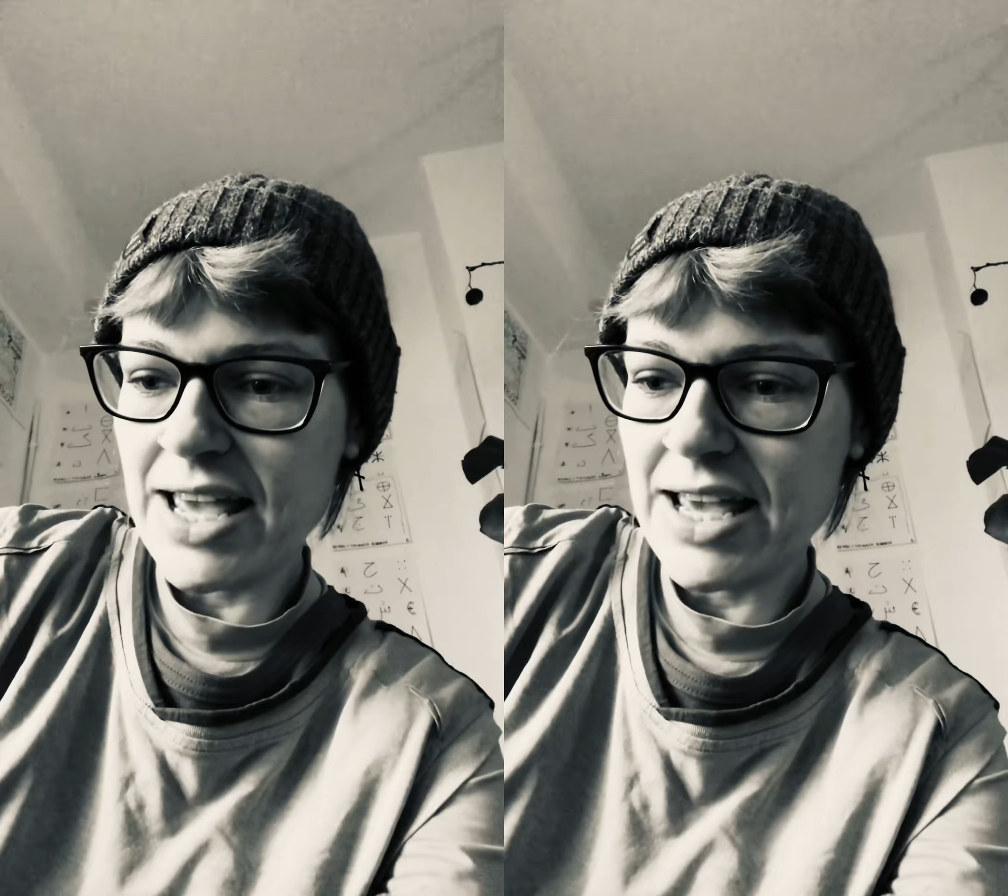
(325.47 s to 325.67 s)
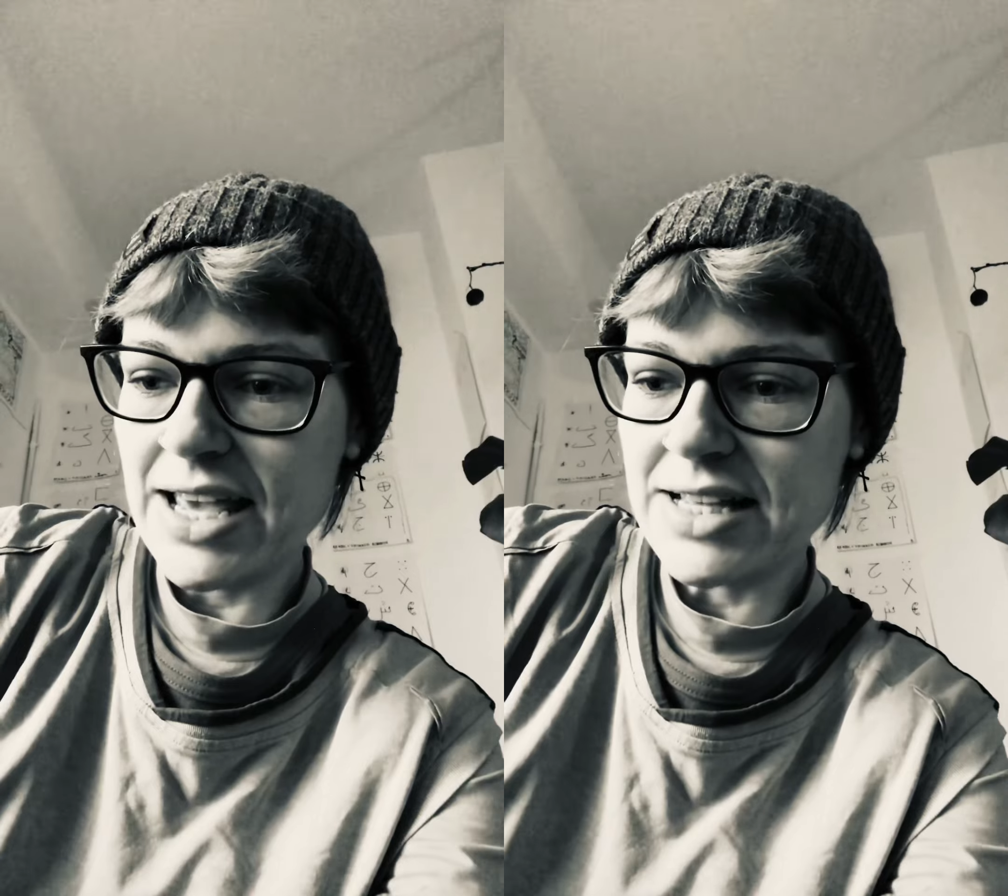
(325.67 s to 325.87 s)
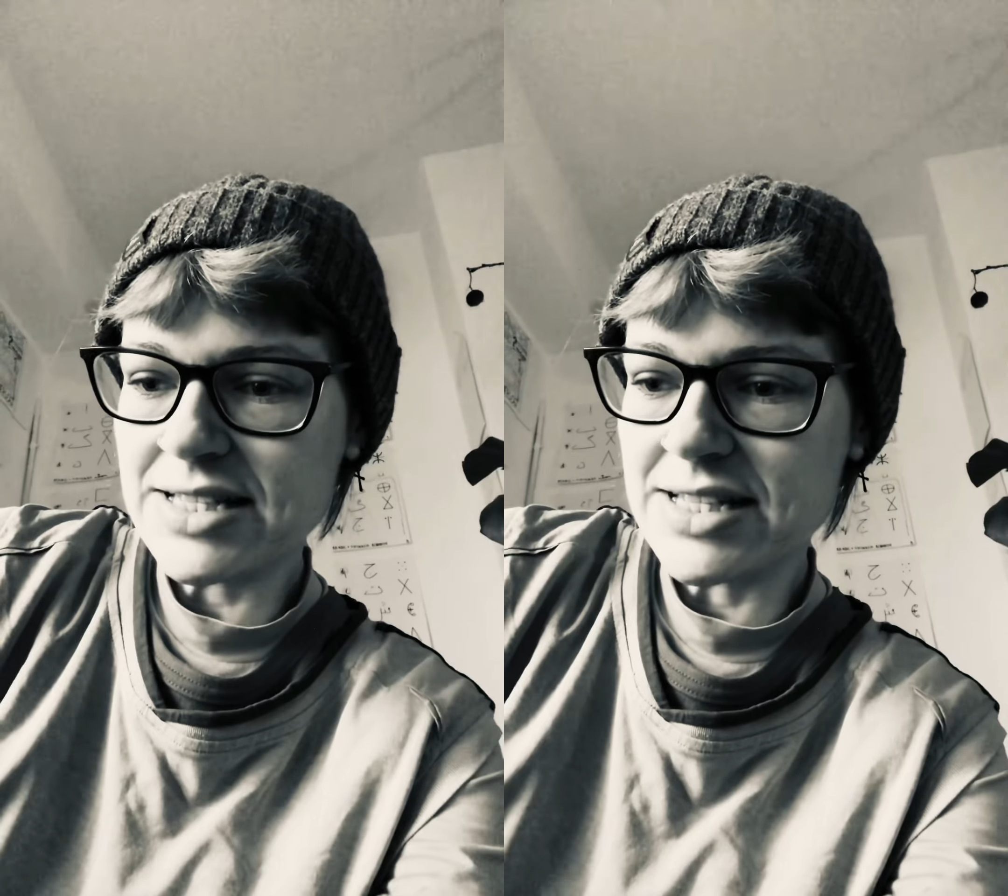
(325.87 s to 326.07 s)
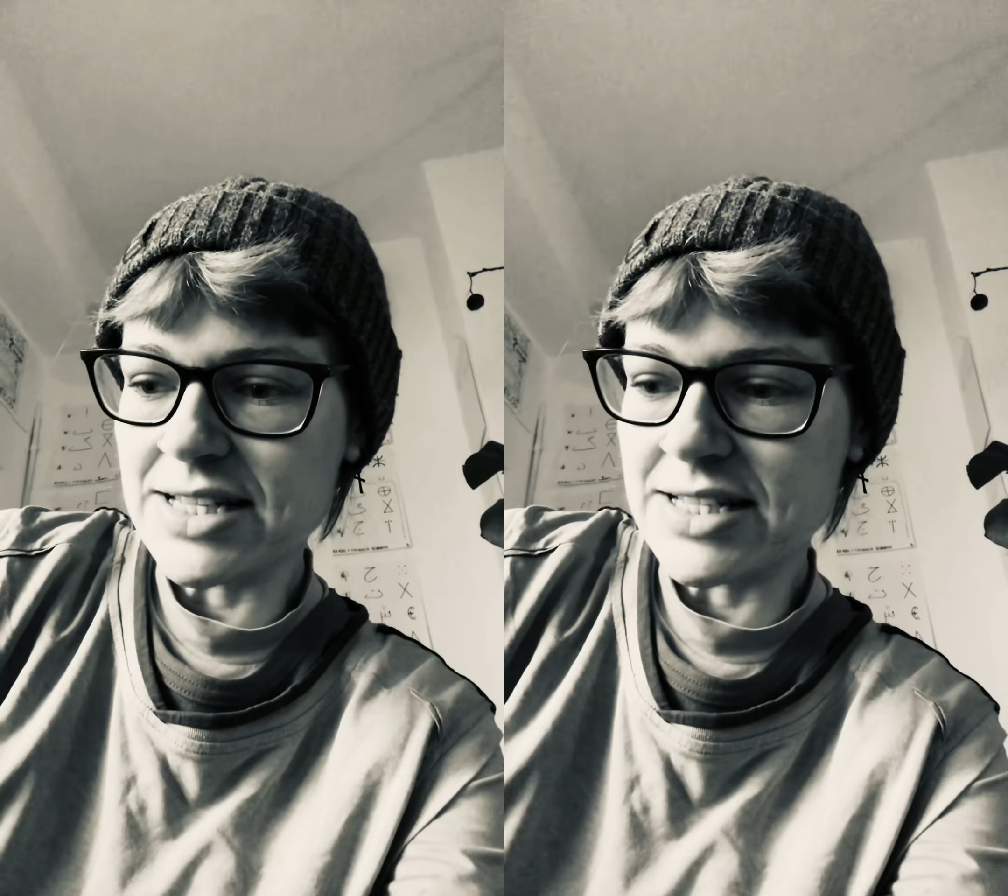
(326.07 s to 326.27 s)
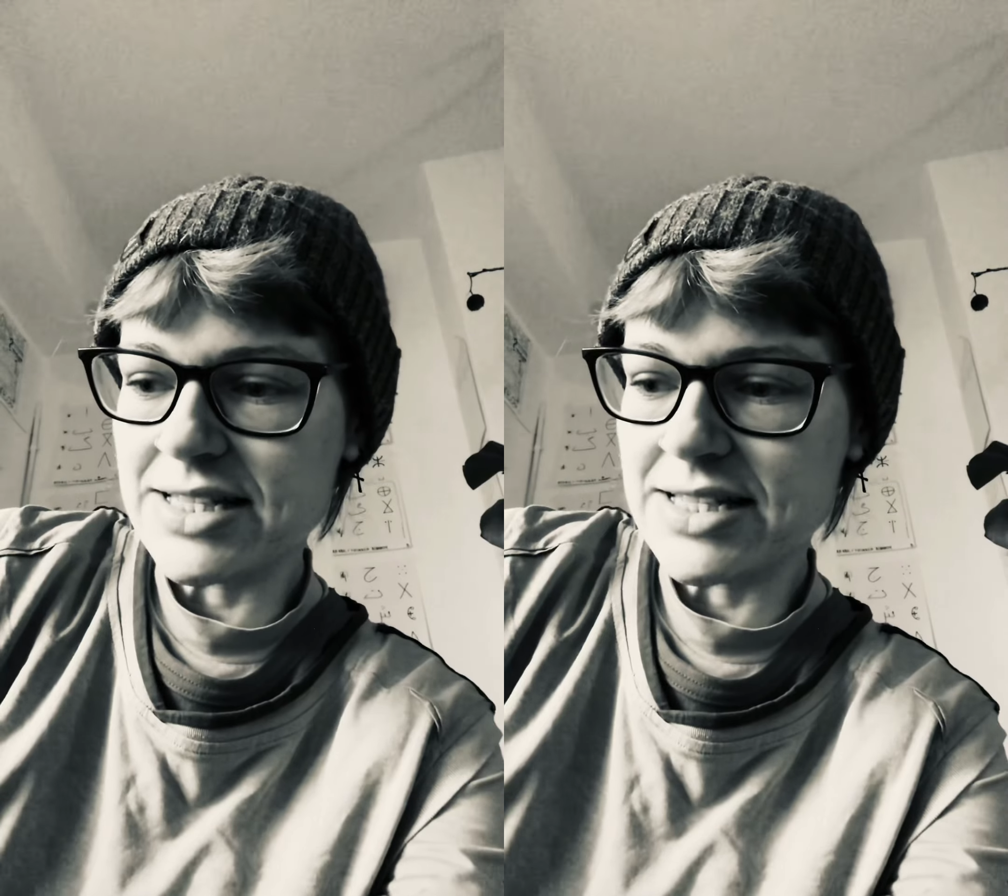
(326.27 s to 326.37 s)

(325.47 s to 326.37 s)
is the